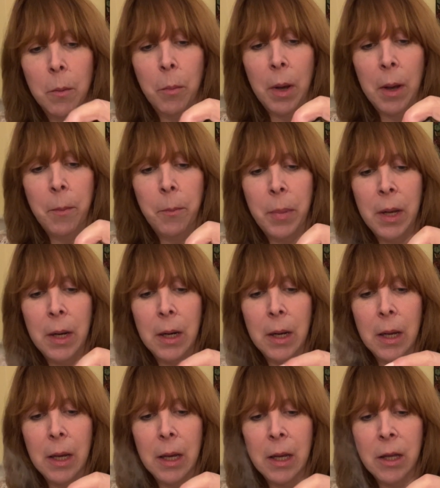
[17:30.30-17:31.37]
pump it
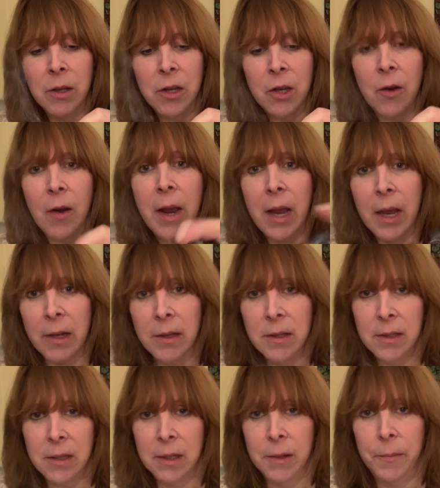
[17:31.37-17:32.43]
into your
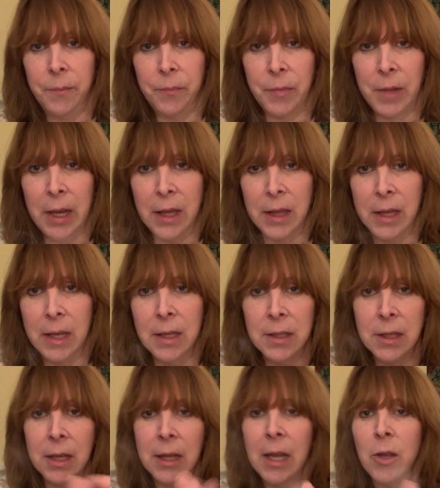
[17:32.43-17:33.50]
hands like
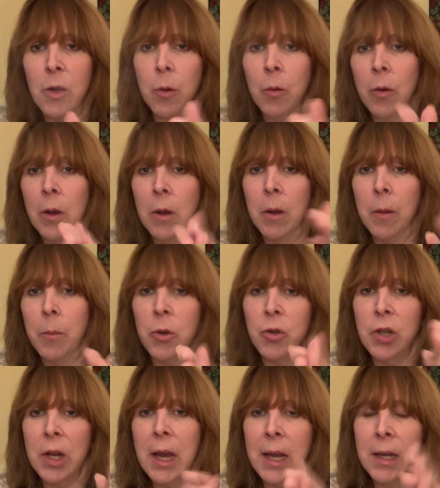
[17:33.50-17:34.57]
this. And you
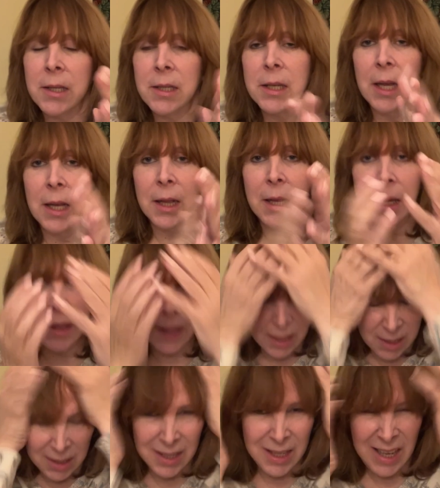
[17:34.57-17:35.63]
put your hands together like
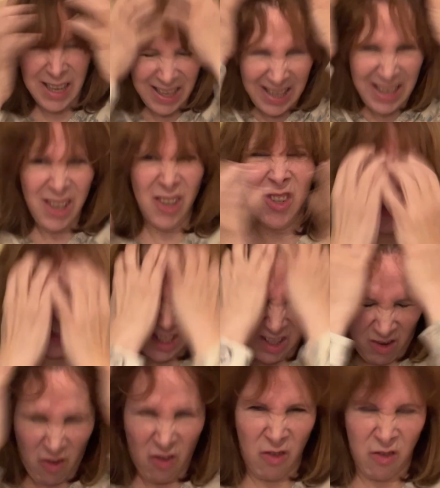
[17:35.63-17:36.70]
this. And then you just
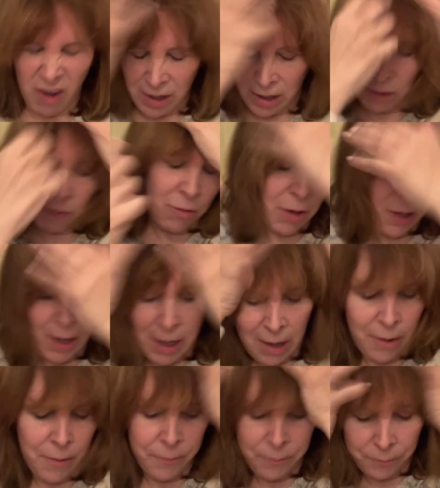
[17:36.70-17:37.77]
run it through your
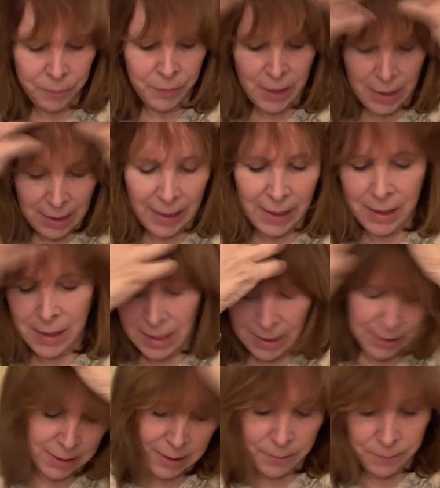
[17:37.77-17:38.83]
hair like
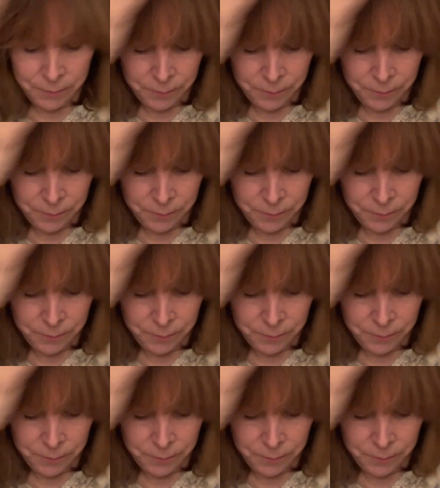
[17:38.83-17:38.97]
this.